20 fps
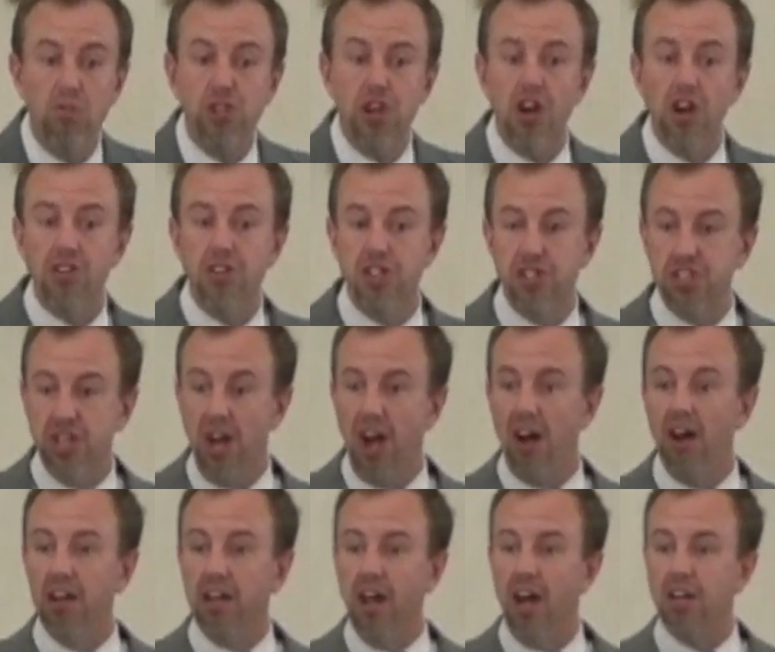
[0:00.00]
church is
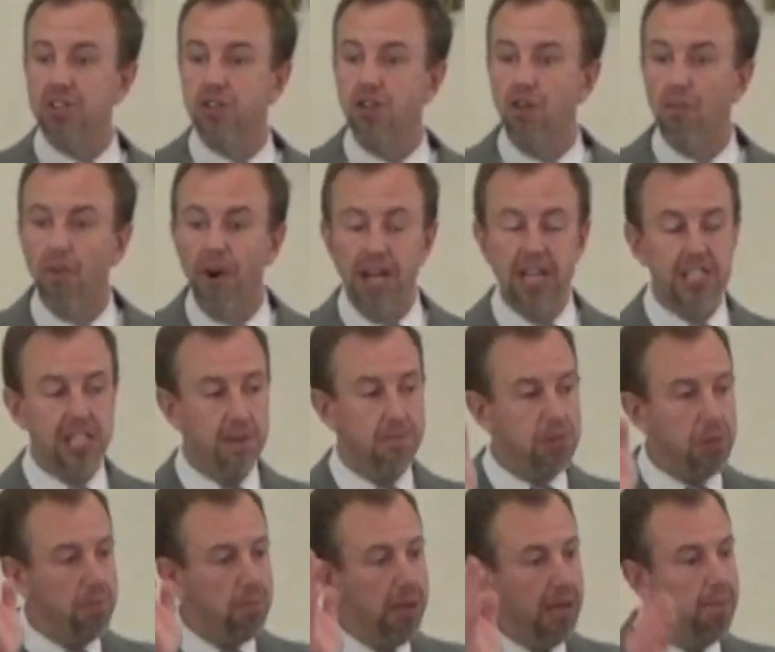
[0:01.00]
gone, God's going to raise up
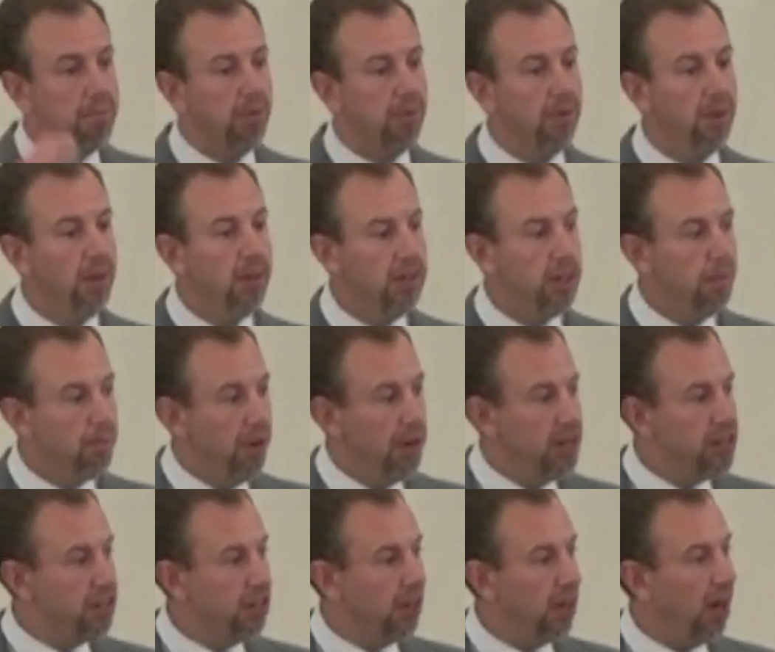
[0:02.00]
some people to
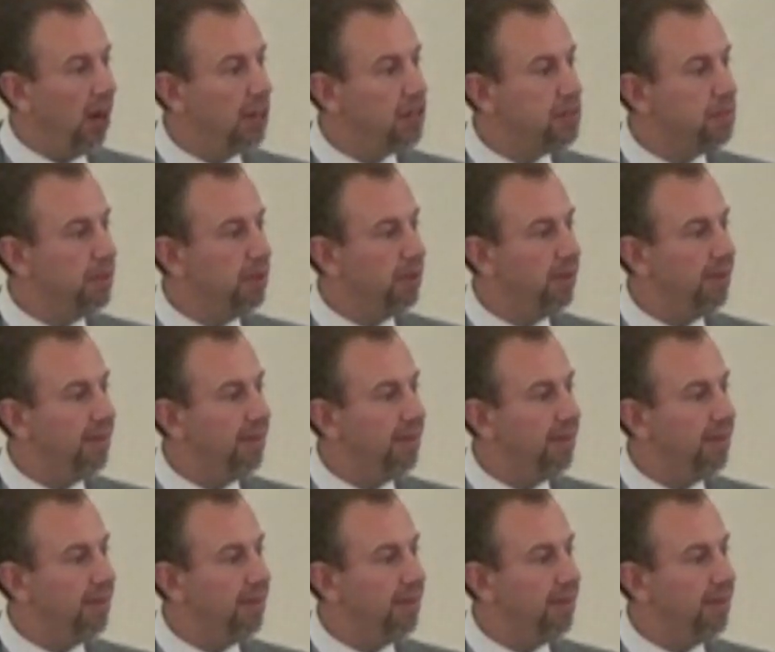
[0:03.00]
preach the gospel.